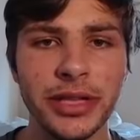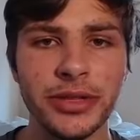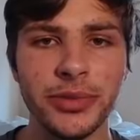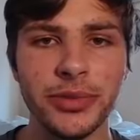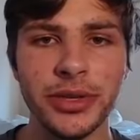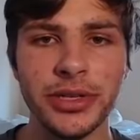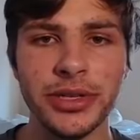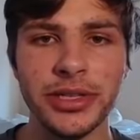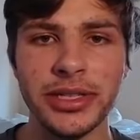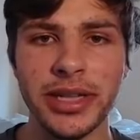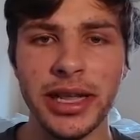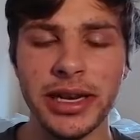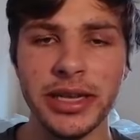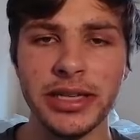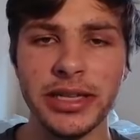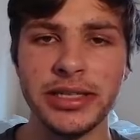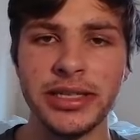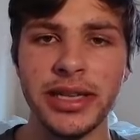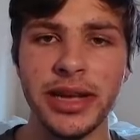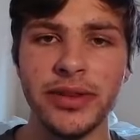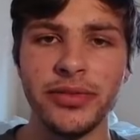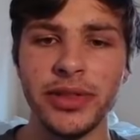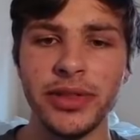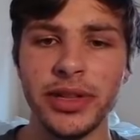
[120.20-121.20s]
one that is
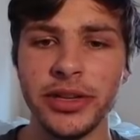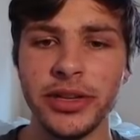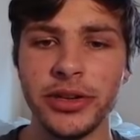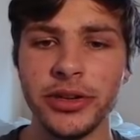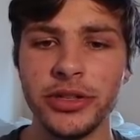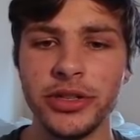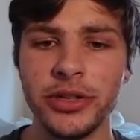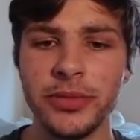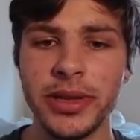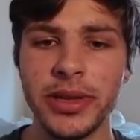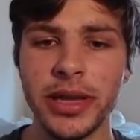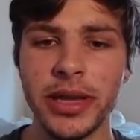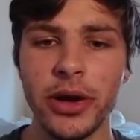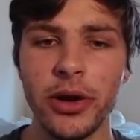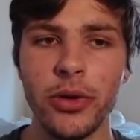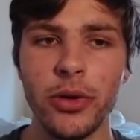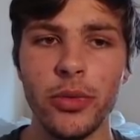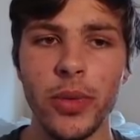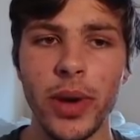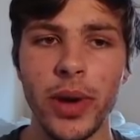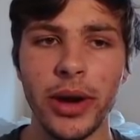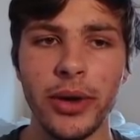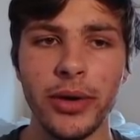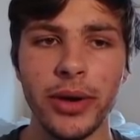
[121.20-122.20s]
definitely good to be
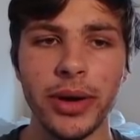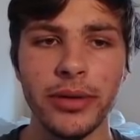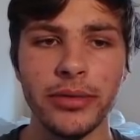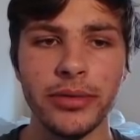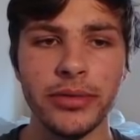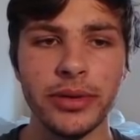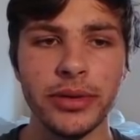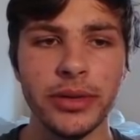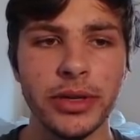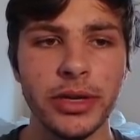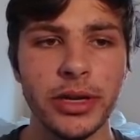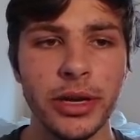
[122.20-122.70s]
aware of.